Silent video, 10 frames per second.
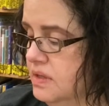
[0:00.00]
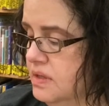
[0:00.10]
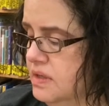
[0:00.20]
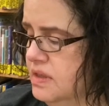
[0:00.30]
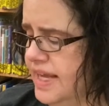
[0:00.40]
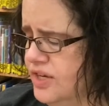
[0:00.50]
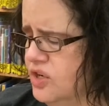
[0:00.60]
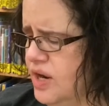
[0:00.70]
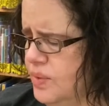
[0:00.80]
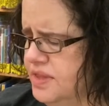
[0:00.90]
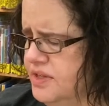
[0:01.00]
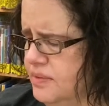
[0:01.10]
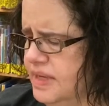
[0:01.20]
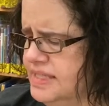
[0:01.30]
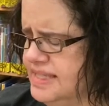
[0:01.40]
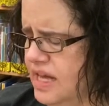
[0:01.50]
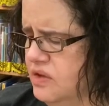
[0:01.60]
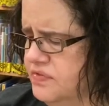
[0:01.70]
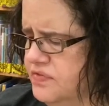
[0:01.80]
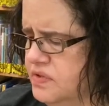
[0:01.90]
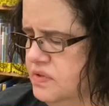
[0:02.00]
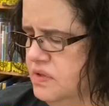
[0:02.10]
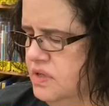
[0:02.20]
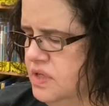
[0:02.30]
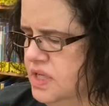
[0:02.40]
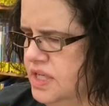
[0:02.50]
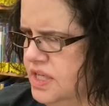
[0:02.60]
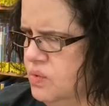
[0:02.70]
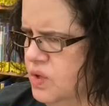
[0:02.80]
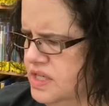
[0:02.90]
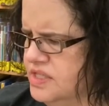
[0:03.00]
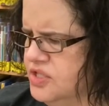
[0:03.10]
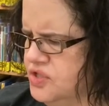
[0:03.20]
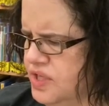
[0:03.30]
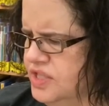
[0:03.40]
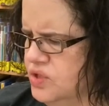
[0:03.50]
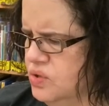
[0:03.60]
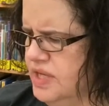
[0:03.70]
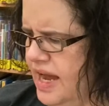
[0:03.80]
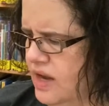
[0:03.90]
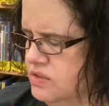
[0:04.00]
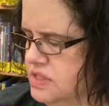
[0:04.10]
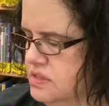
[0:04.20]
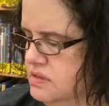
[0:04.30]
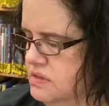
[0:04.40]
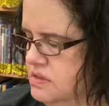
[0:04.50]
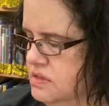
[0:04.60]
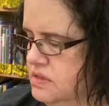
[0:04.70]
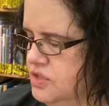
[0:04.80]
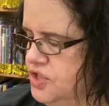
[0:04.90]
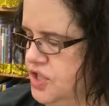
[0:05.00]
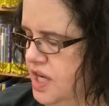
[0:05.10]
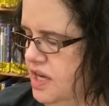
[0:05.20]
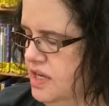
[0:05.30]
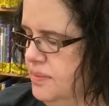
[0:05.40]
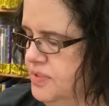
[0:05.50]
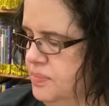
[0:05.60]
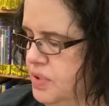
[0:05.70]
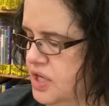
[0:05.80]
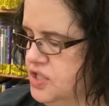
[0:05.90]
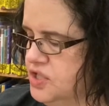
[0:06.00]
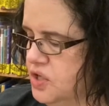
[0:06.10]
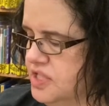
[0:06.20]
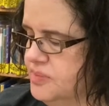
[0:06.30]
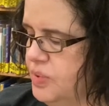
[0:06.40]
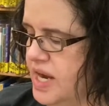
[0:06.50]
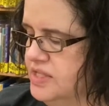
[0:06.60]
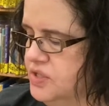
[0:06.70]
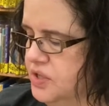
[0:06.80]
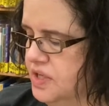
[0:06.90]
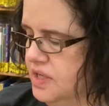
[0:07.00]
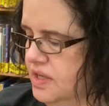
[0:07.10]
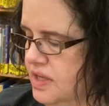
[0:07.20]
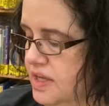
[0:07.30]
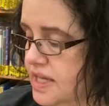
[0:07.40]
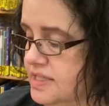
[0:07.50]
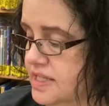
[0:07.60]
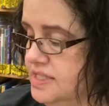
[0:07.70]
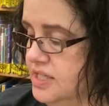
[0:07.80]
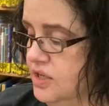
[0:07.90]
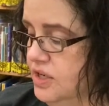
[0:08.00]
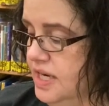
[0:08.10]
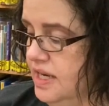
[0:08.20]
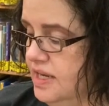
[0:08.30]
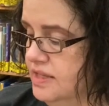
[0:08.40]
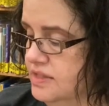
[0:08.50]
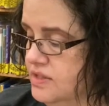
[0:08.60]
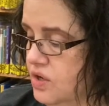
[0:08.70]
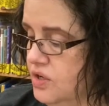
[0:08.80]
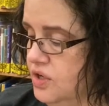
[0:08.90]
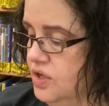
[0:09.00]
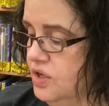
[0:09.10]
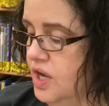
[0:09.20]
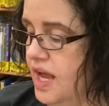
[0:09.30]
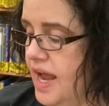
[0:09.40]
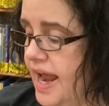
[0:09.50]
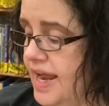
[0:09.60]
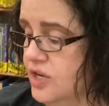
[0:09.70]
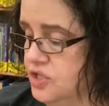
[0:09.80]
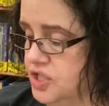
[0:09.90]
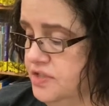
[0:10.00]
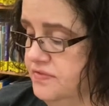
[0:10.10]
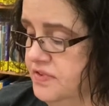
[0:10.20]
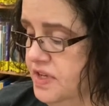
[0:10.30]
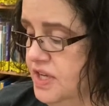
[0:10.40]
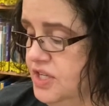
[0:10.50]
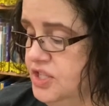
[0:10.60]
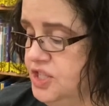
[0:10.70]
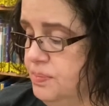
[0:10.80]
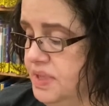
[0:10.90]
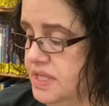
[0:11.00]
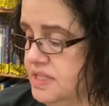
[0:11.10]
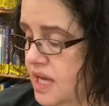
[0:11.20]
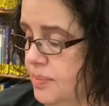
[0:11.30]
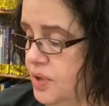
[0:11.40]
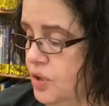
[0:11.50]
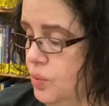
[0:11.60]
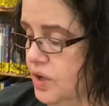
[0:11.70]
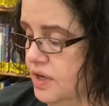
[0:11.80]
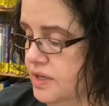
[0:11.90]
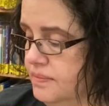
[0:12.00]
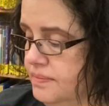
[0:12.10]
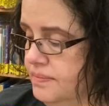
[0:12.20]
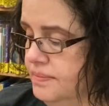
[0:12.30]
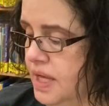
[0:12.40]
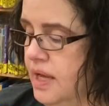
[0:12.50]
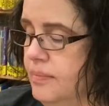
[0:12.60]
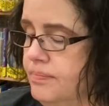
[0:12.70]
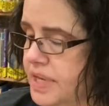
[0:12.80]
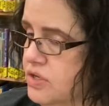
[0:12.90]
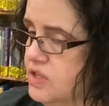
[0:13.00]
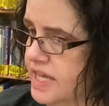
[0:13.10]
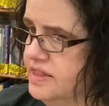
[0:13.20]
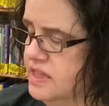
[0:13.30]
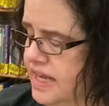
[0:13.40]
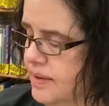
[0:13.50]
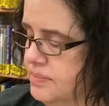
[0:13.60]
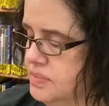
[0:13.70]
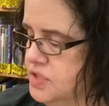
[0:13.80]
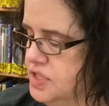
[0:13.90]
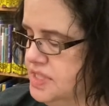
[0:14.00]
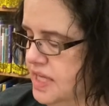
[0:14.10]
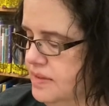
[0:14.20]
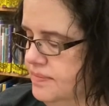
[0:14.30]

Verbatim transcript: Later, I went there myself. It was a strange old house. She hung up the brush on its brass hook and dusting her hands on her handkerchief, she picked up her work. Better light the lamp, she said.